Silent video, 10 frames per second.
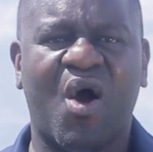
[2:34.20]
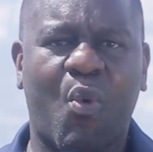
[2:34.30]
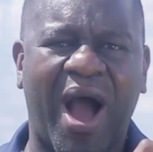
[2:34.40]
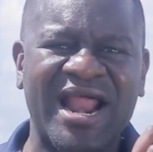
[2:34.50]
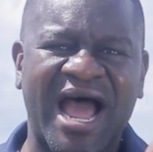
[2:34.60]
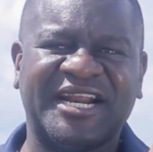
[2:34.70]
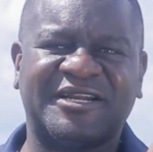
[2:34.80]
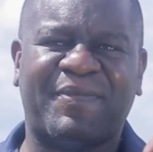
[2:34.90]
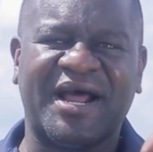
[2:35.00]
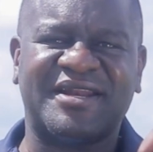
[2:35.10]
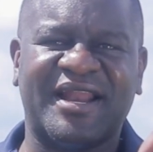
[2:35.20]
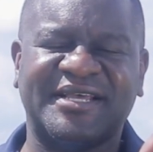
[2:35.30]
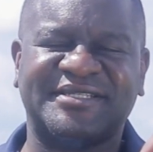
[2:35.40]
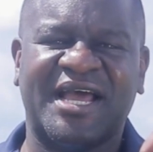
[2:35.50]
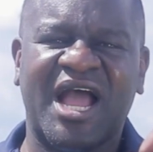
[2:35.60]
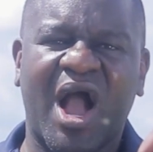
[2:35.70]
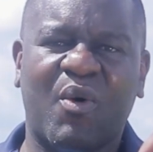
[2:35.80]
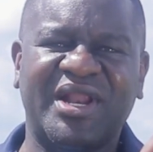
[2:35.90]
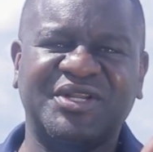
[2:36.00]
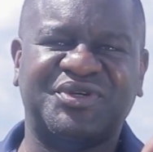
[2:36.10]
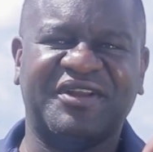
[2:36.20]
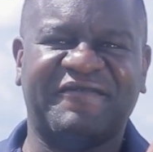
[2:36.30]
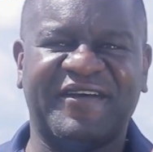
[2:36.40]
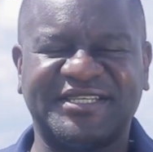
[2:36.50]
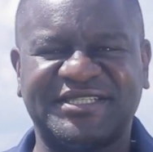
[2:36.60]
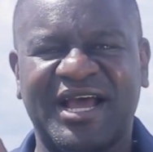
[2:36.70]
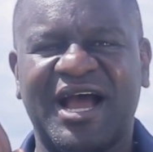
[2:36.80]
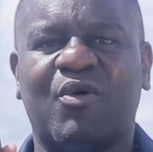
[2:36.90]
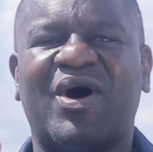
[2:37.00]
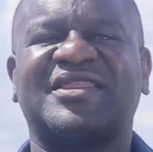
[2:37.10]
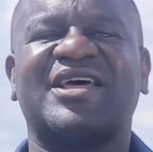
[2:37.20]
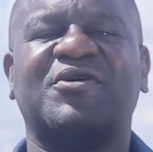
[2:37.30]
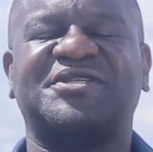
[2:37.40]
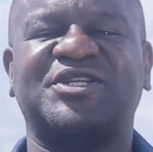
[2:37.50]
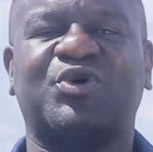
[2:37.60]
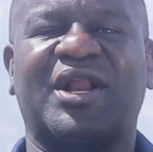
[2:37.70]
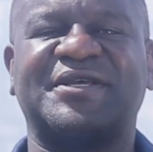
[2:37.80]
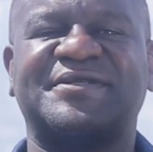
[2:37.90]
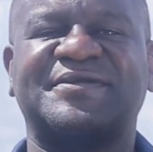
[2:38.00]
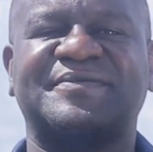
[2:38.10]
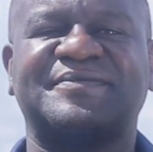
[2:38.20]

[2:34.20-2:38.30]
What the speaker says: 100 partners willing to invest $1,000.